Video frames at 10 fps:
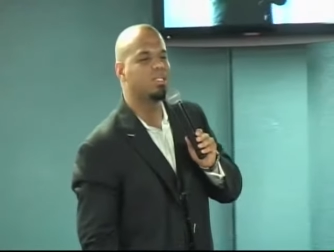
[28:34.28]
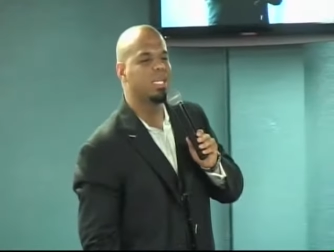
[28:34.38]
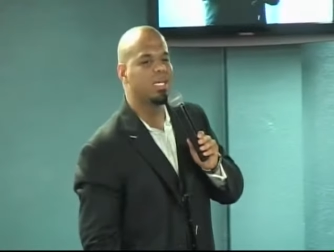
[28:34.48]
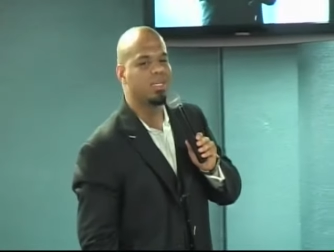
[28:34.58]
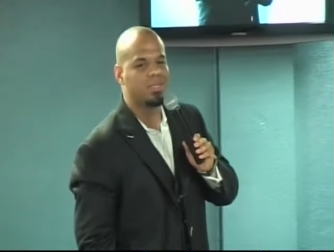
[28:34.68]

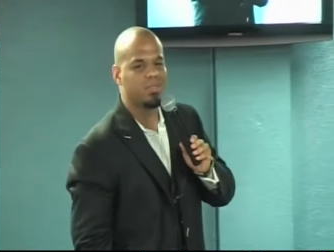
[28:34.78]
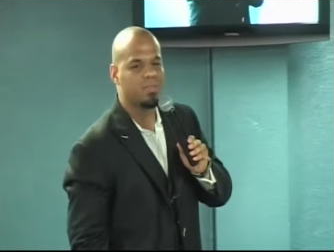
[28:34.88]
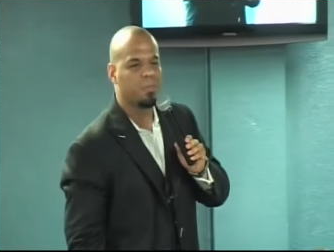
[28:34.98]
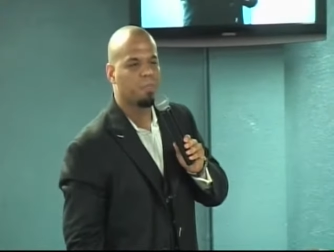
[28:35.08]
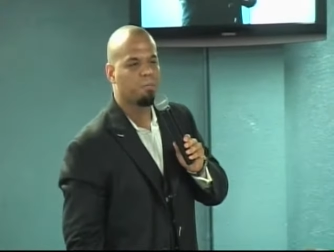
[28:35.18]
knees
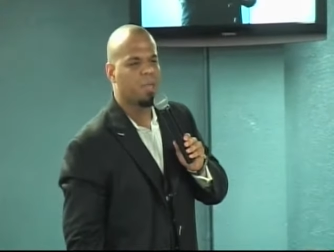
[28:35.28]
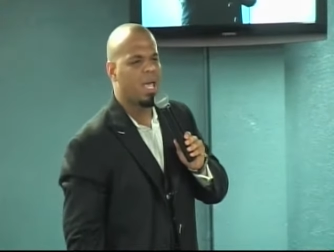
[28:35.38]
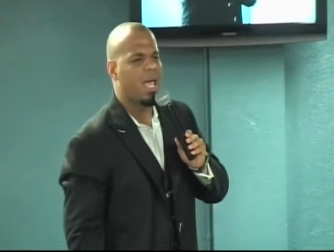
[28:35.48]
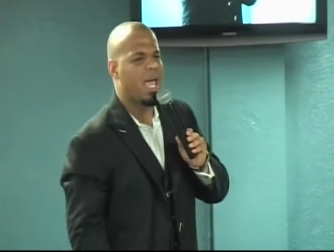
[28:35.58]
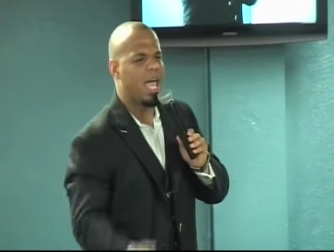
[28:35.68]

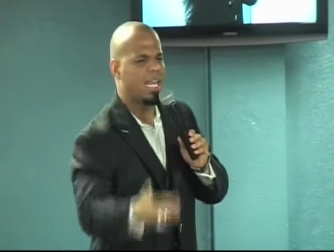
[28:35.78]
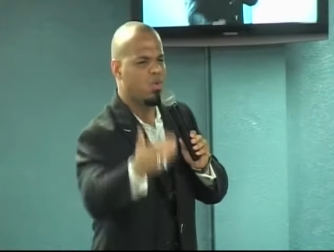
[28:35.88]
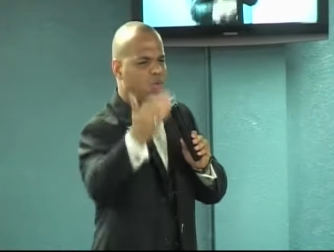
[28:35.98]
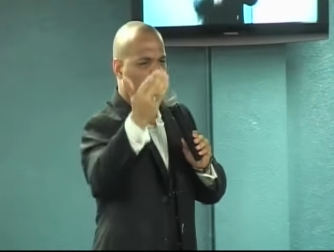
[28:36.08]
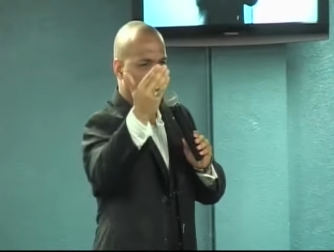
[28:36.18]
and he
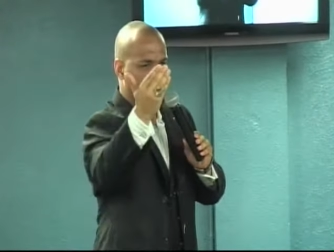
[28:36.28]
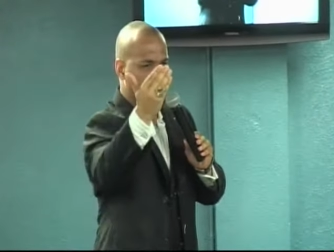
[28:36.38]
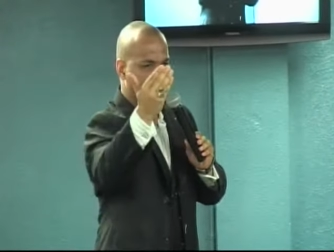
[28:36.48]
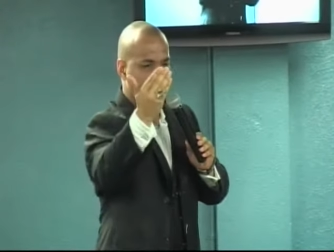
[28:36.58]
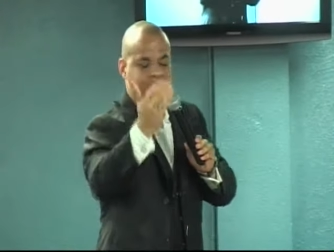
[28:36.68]

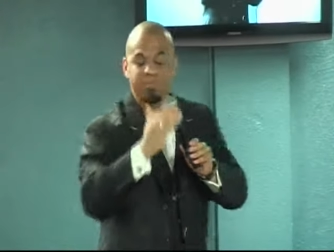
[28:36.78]
worshiped.